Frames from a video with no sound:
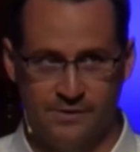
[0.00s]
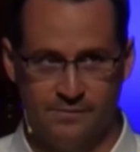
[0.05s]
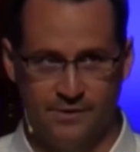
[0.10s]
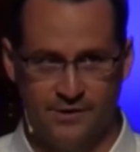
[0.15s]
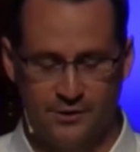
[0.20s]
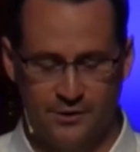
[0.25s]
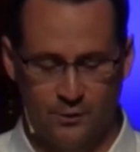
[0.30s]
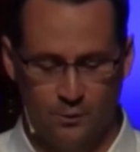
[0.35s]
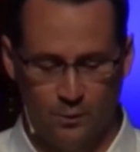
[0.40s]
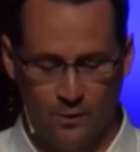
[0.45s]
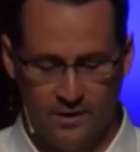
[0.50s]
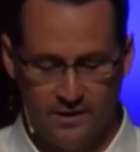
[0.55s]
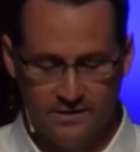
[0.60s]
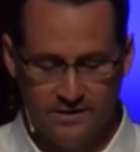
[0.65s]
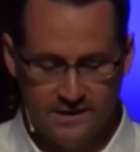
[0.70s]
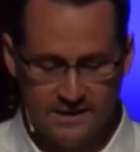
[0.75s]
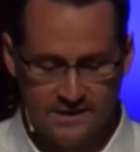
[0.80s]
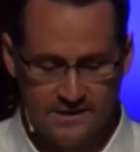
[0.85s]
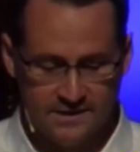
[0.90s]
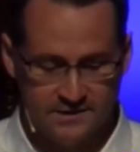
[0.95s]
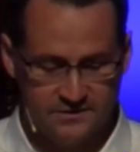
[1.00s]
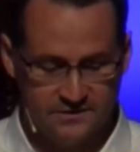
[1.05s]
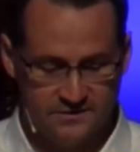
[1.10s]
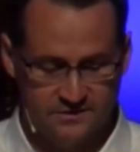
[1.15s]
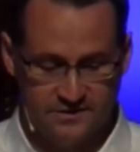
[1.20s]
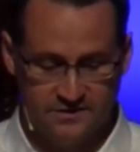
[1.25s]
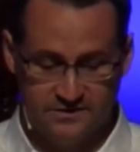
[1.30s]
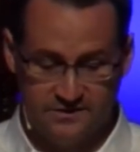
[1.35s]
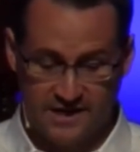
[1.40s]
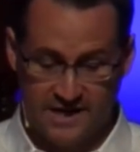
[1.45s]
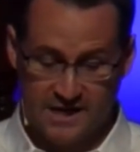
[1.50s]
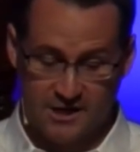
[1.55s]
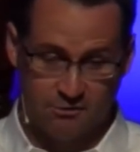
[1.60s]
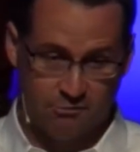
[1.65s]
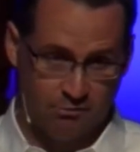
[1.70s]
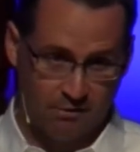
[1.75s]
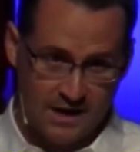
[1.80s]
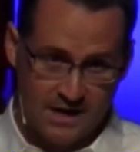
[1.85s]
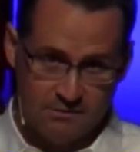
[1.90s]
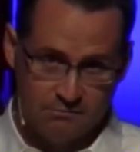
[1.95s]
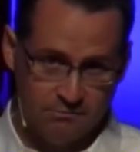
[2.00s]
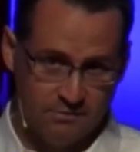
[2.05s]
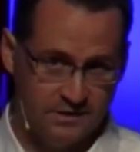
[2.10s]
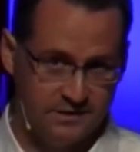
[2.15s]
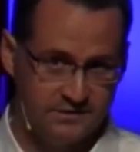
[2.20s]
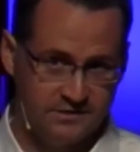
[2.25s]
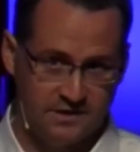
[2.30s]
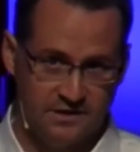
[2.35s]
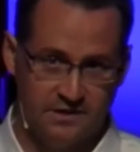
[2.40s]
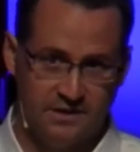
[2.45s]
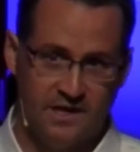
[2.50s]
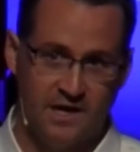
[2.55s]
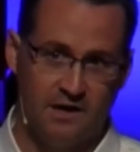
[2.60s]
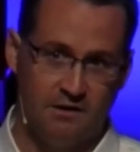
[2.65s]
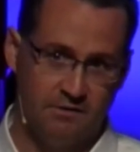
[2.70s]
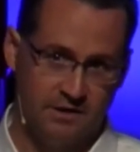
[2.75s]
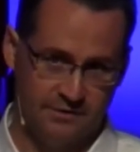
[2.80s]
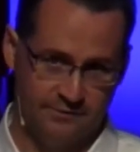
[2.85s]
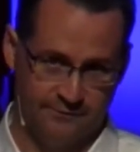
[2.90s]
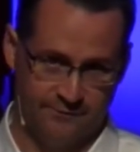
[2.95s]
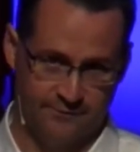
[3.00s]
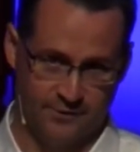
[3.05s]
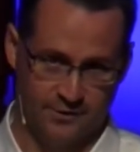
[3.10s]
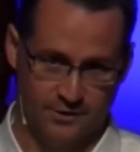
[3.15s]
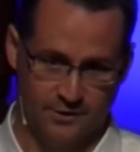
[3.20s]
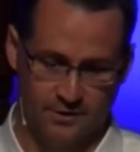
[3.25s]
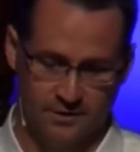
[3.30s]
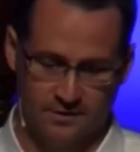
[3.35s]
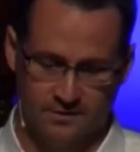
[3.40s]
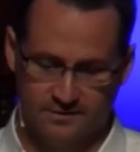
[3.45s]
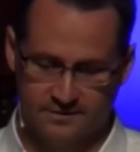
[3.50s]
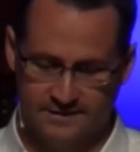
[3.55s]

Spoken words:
but her willingness to take great risk in caring for her.